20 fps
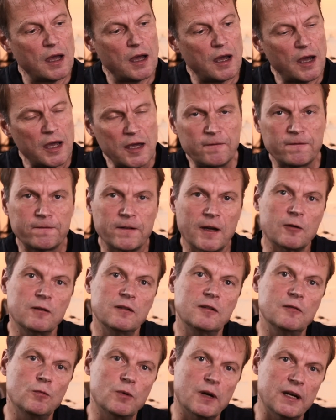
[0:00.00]
I
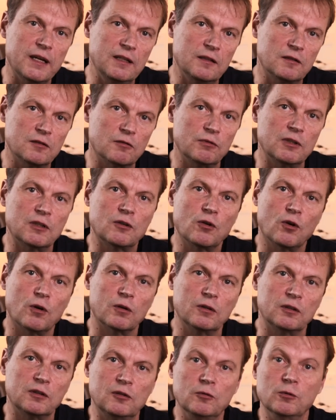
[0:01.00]
found a way to
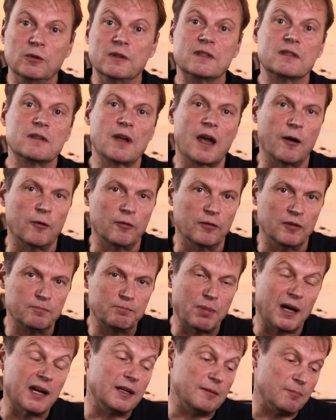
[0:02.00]
record good sound
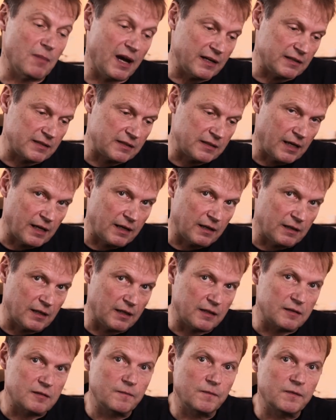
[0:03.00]
by my
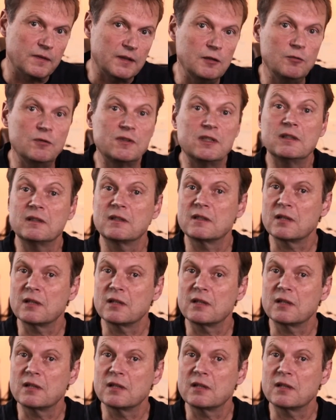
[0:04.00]
standard using